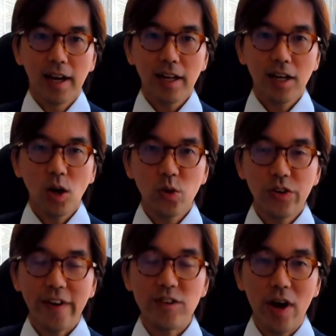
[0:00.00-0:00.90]
Hello
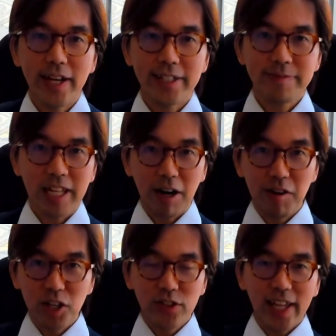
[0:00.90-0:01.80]
everyone, how are
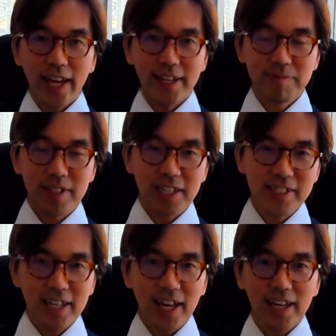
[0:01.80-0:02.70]
you today?
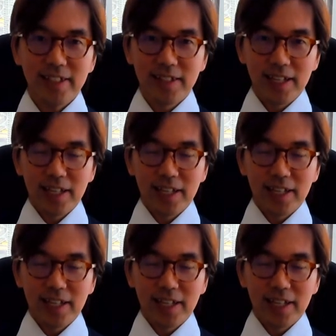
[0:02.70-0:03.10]
It's Kei.